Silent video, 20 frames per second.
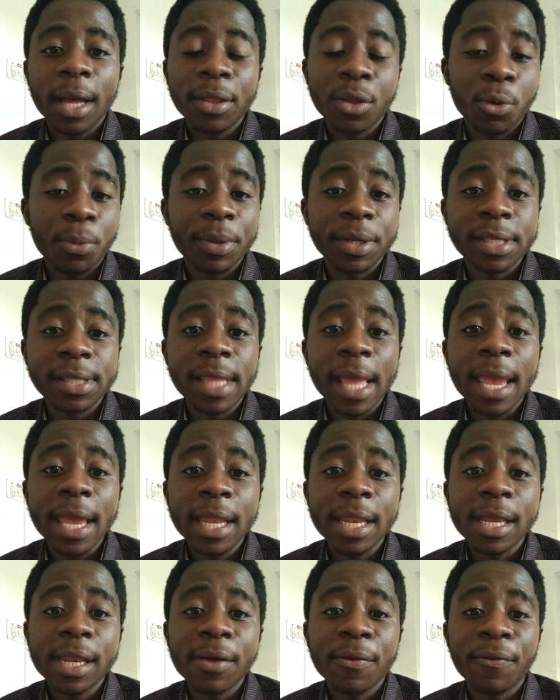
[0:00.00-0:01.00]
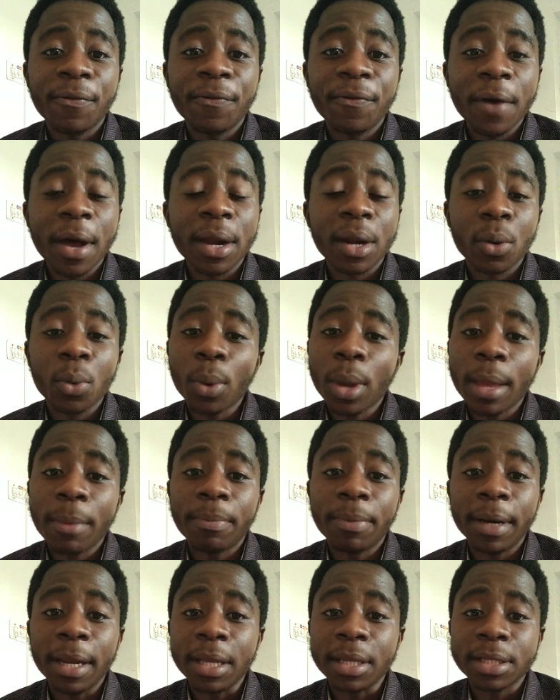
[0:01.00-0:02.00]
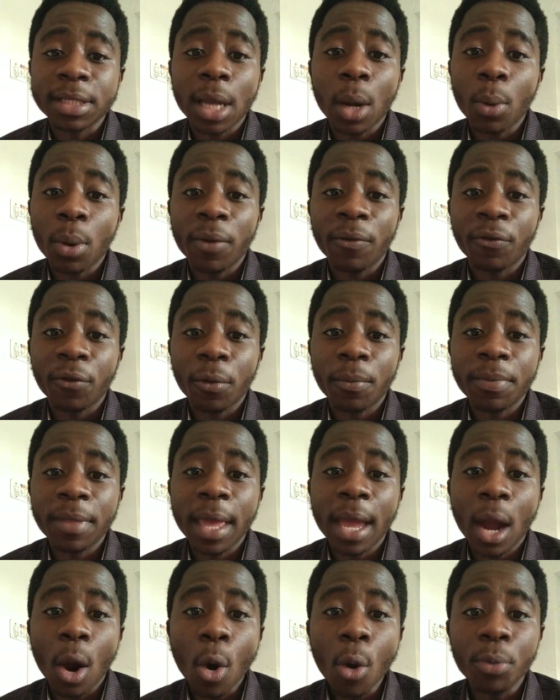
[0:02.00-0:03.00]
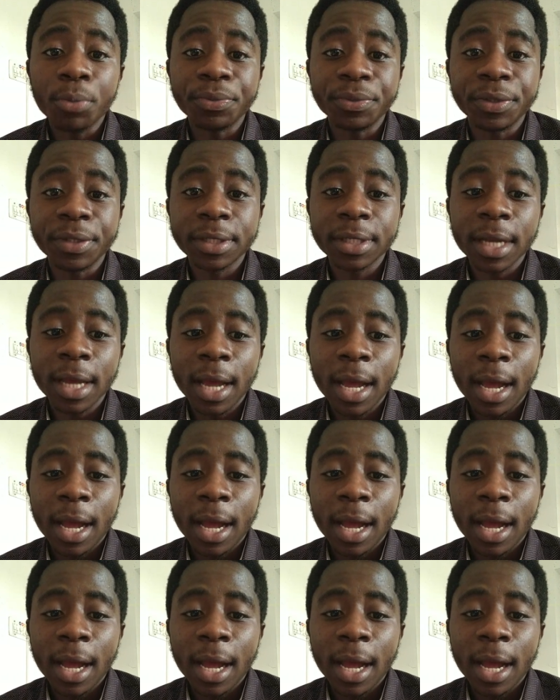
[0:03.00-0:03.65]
they'll be staying in a faraway place away from their homes.